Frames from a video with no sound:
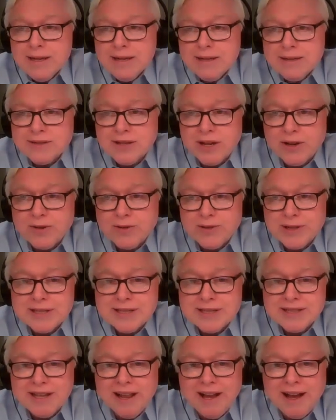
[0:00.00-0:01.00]
So
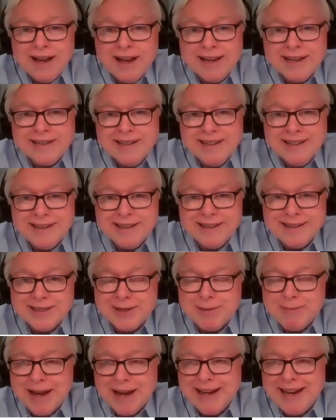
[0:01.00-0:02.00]
this slide,
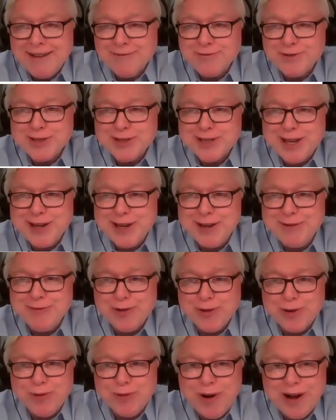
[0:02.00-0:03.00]
you might have to study
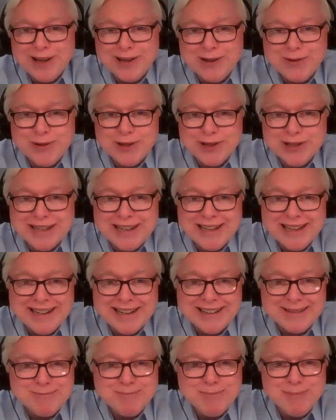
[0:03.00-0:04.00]
for a while to really get
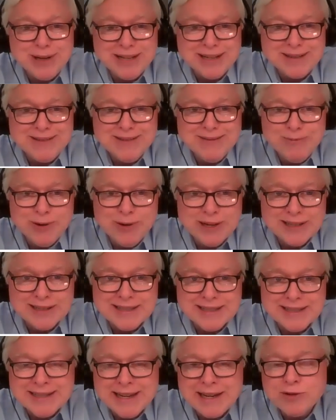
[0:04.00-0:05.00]
it, but what
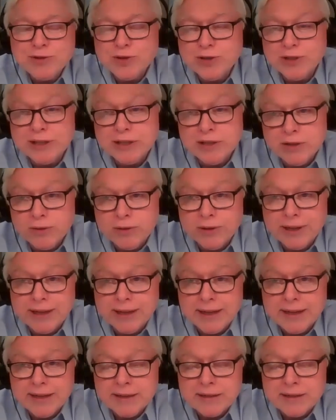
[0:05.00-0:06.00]
it's essentially
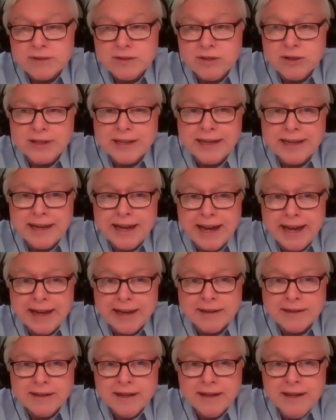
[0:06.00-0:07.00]
doing is looking
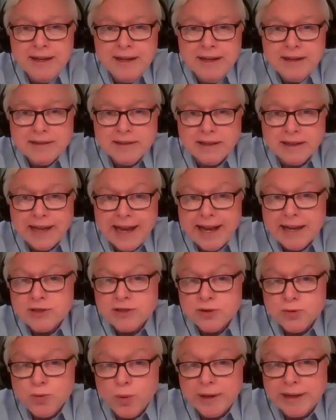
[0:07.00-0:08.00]
at the
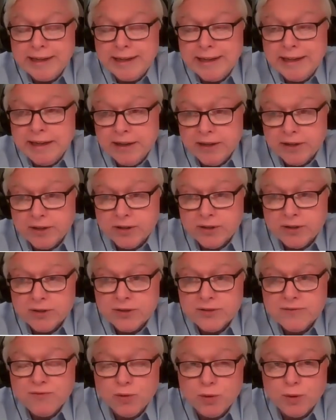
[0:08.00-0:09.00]
last 20
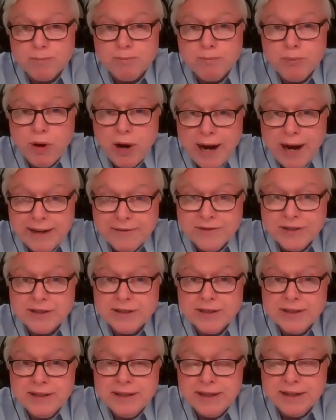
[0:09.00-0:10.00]
years for
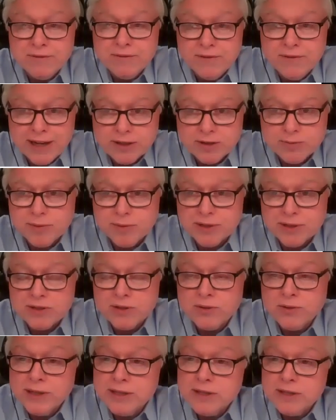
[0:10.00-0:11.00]
private investments.
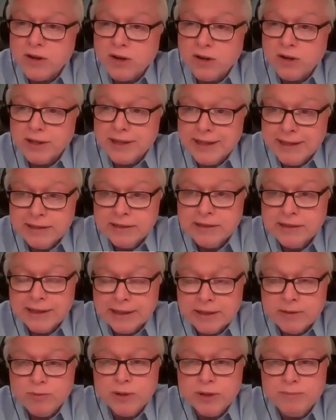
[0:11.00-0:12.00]
So these are
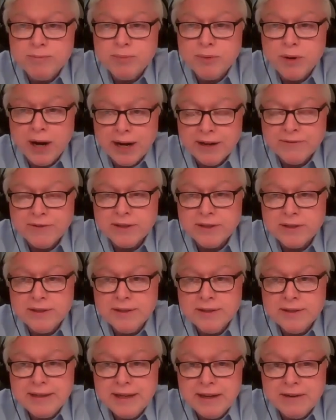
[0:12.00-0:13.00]
illiquid private
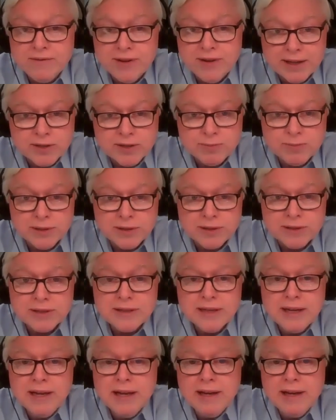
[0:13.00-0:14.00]

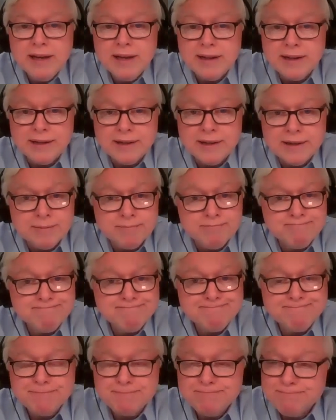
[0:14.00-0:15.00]
investments,
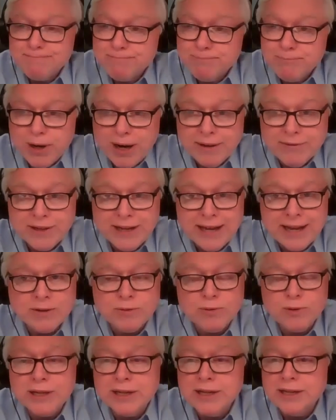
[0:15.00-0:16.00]
private
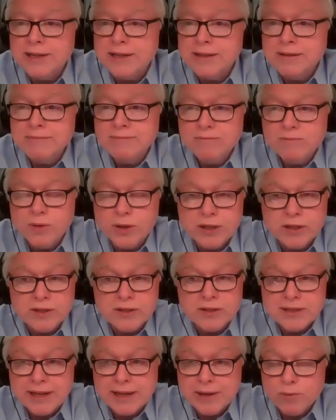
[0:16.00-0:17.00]
equity, real
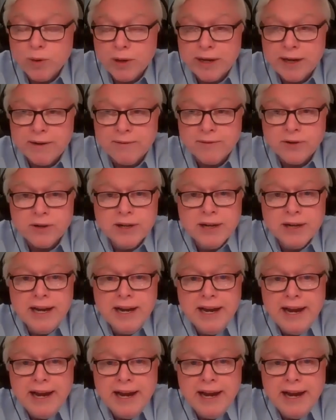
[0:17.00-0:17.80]
estate, whatever.